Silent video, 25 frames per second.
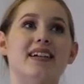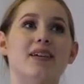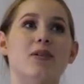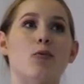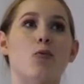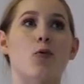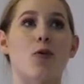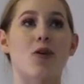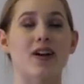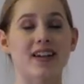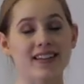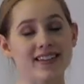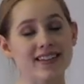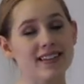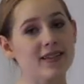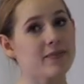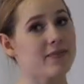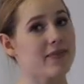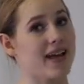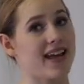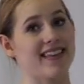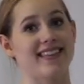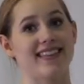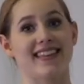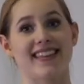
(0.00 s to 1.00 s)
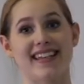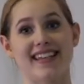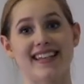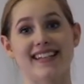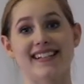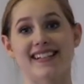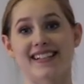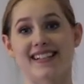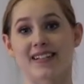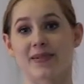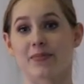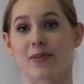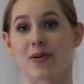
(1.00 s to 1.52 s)
one of the main
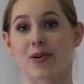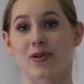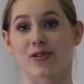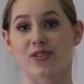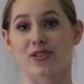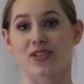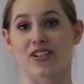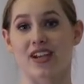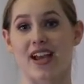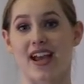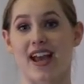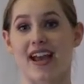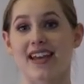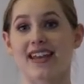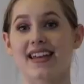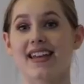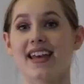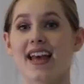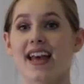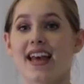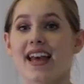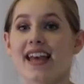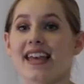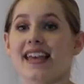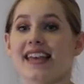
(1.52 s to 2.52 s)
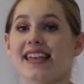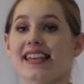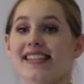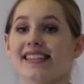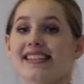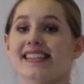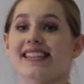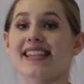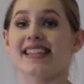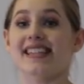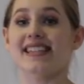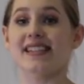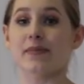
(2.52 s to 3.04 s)
things in a ponche
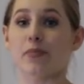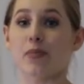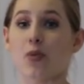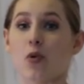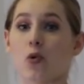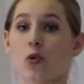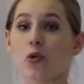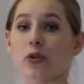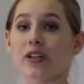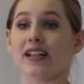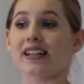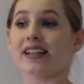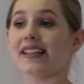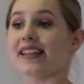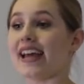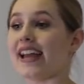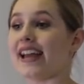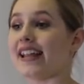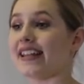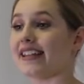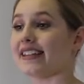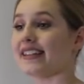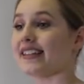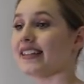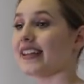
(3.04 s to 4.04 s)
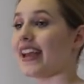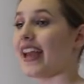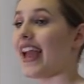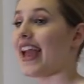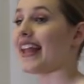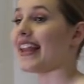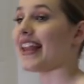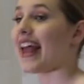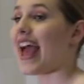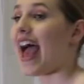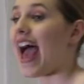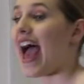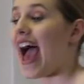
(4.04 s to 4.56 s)
is the supporting leg
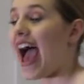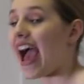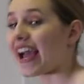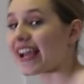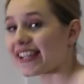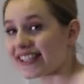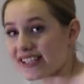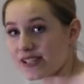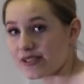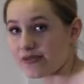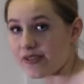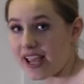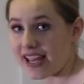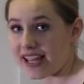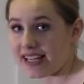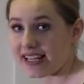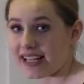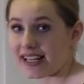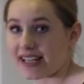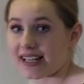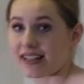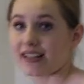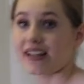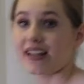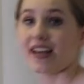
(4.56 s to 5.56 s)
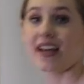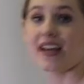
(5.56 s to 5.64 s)
and activating it.